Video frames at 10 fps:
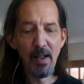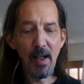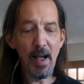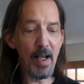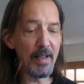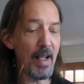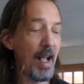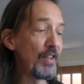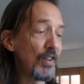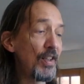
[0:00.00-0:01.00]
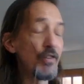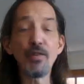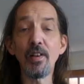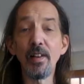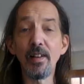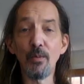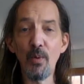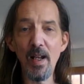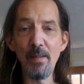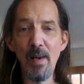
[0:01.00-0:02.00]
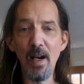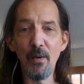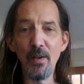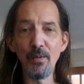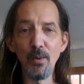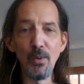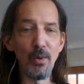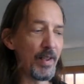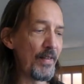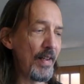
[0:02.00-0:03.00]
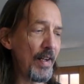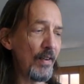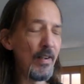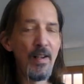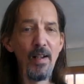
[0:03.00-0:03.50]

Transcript: And it has an interesting little Red Baron rule in there.